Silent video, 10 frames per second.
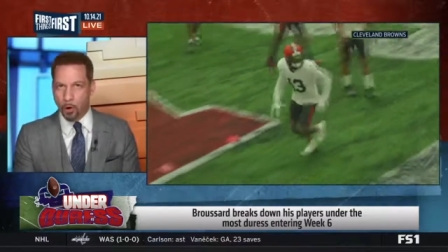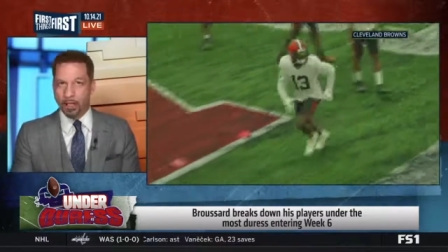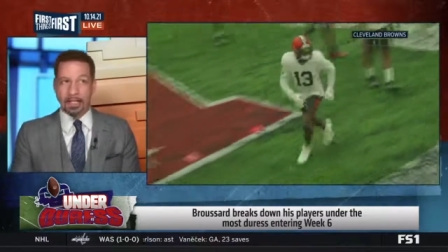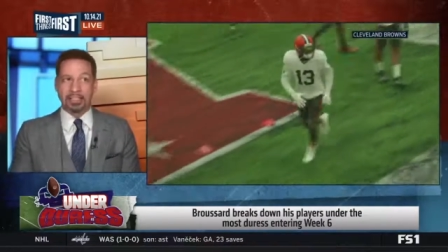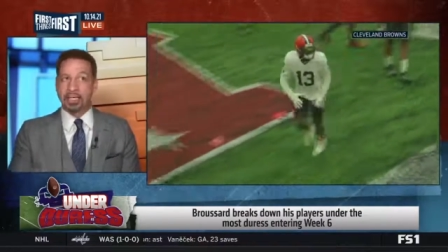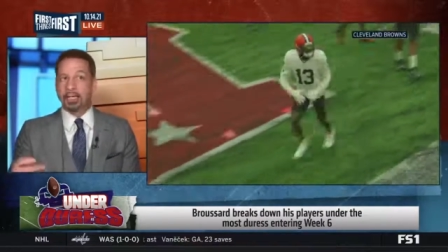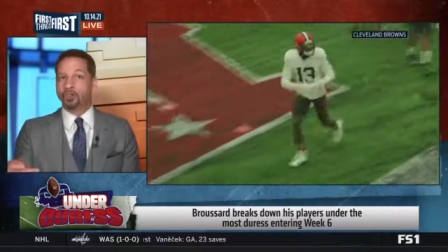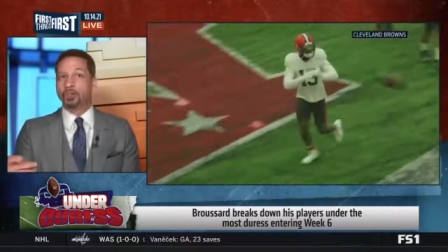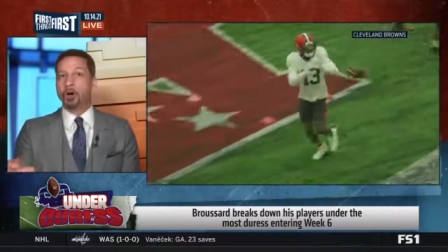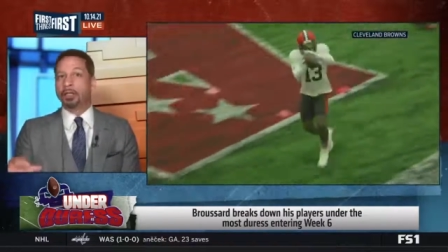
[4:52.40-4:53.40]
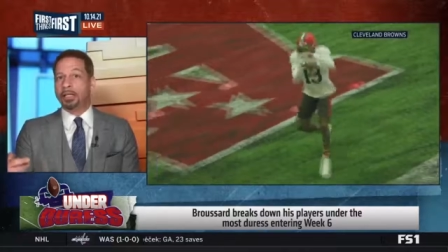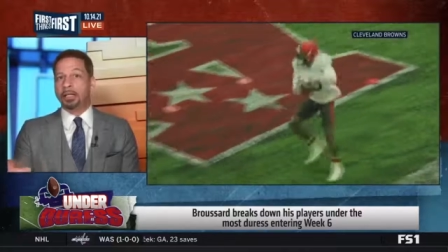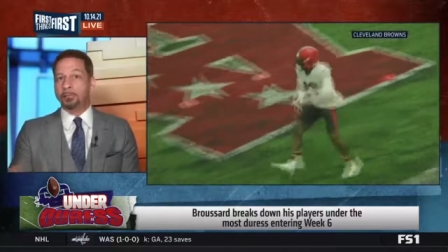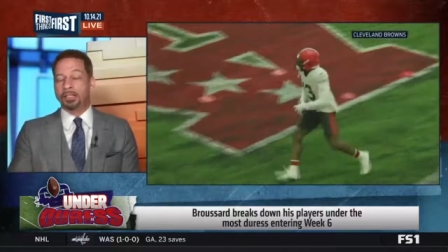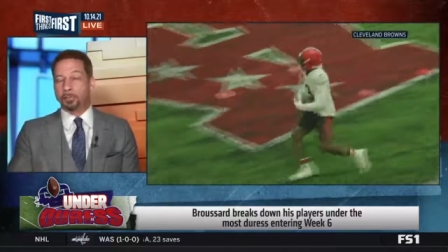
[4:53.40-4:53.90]
or at least he can show that
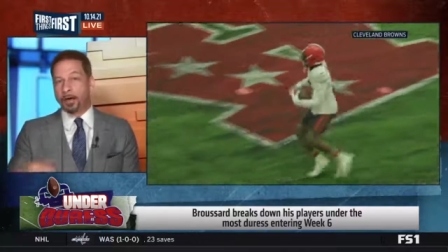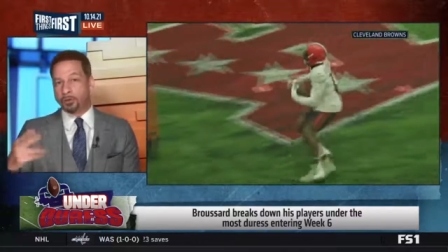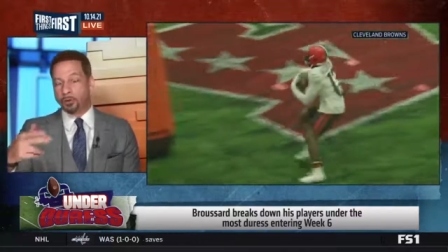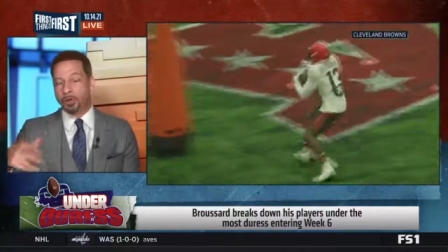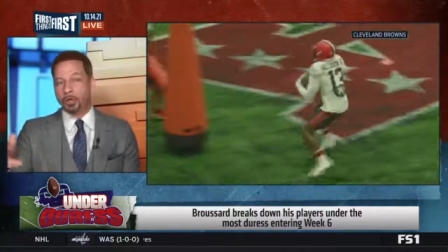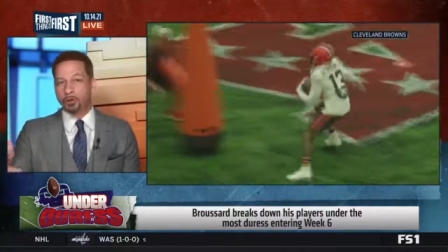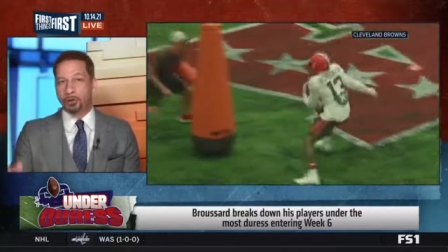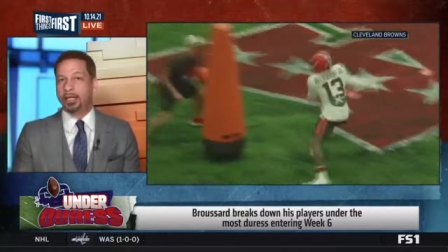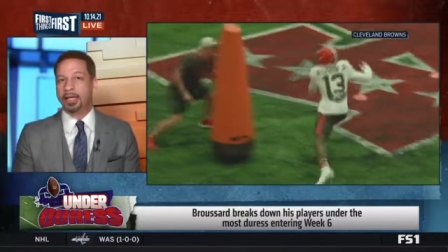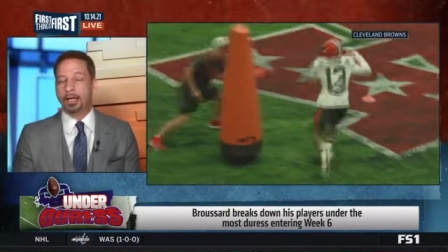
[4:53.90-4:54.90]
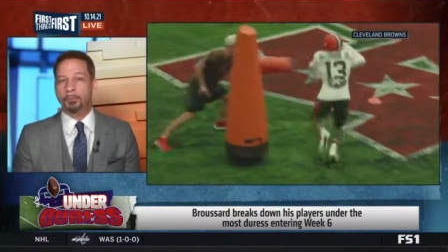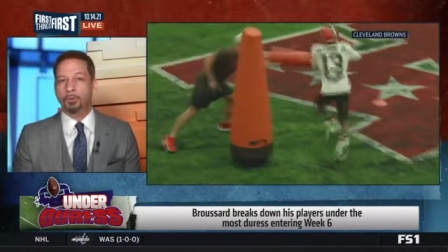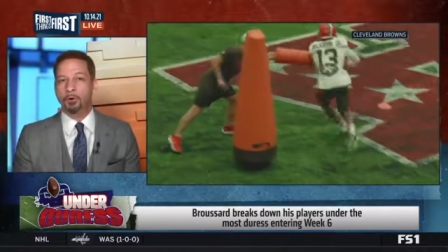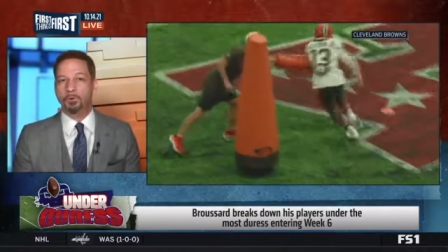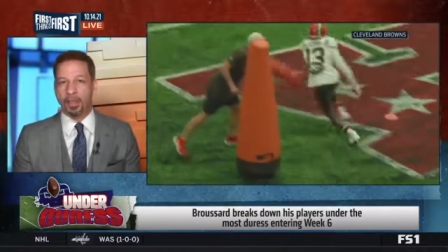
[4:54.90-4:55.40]
he can be special so he can
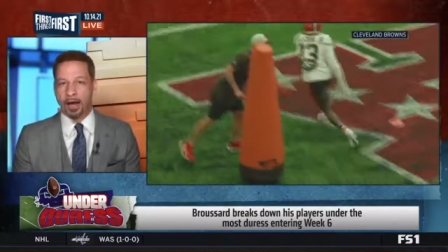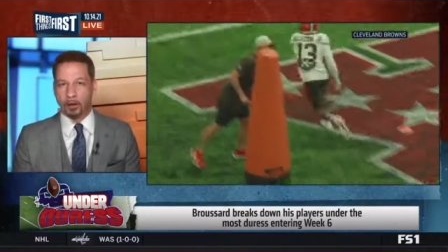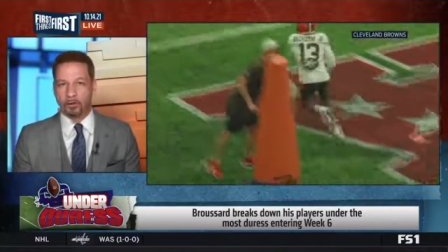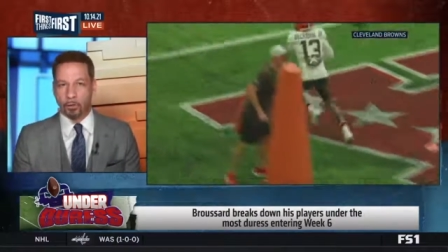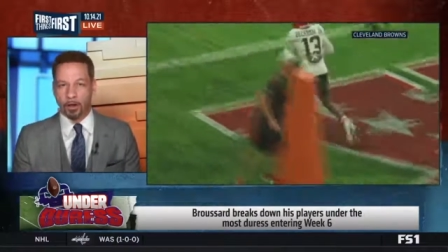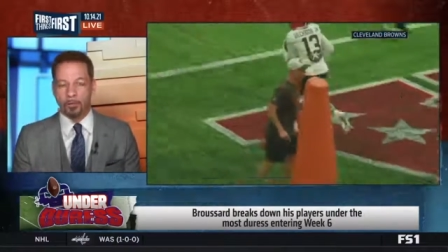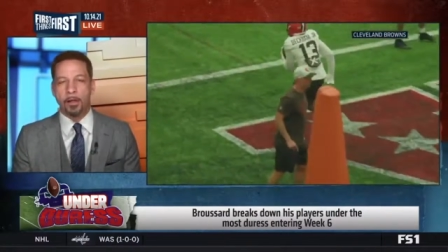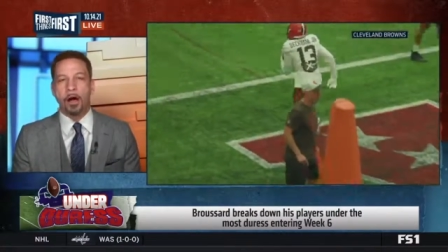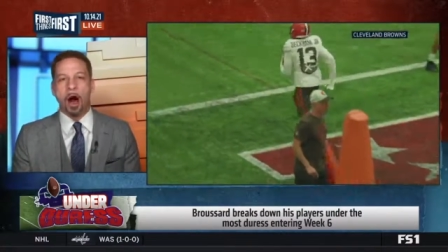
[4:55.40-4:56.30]
get moved elsewhere.